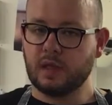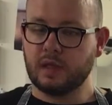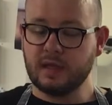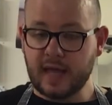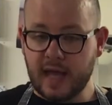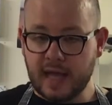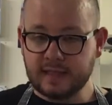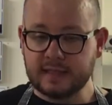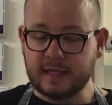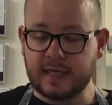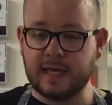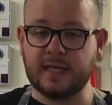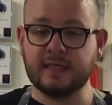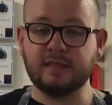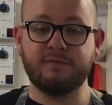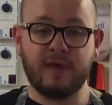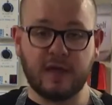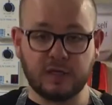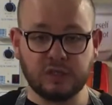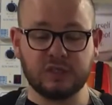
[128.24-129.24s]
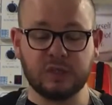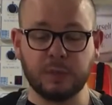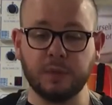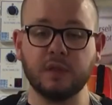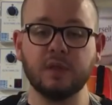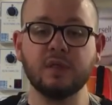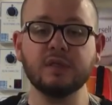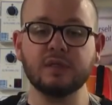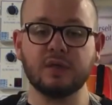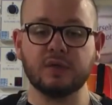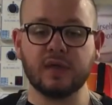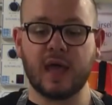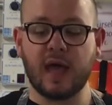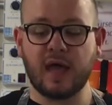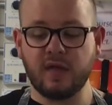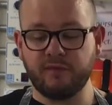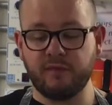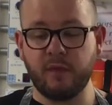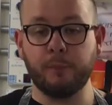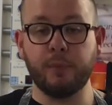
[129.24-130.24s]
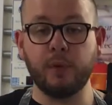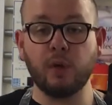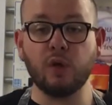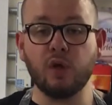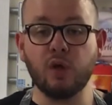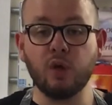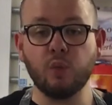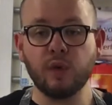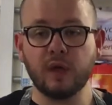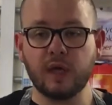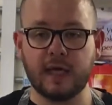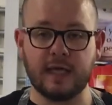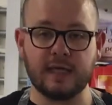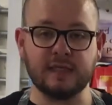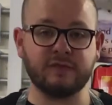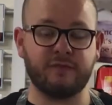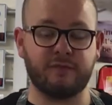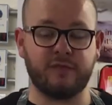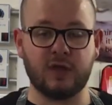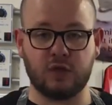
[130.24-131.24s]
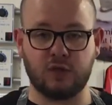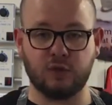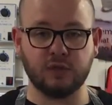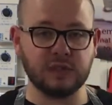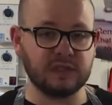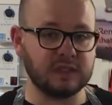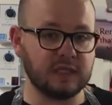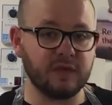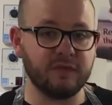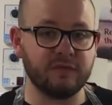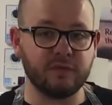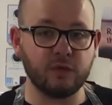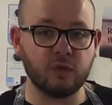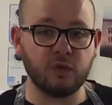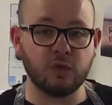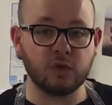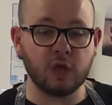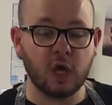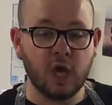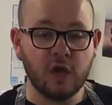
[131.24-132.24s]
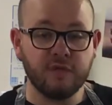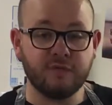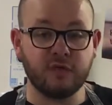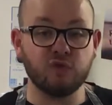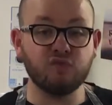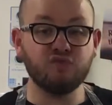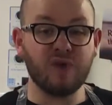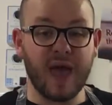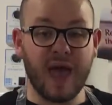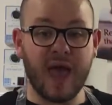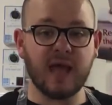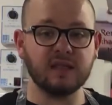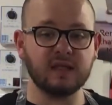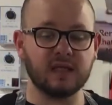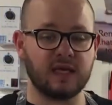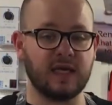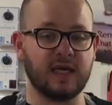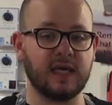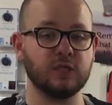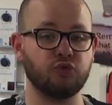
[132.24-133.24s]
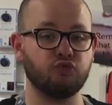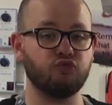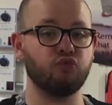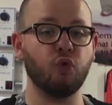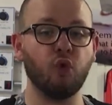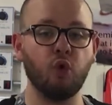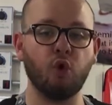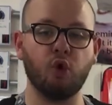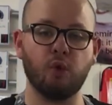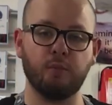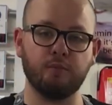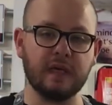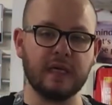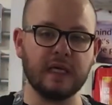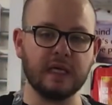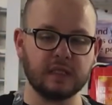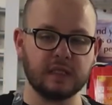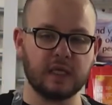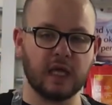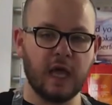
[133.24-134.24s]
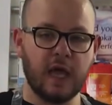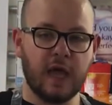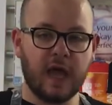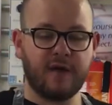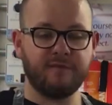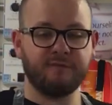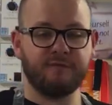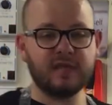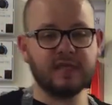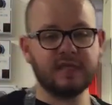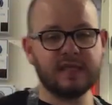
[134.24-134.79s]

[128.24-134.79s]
Yes, it is vegetables, okay? For blue, it is fish or seafood. For red, it is raw meat. And for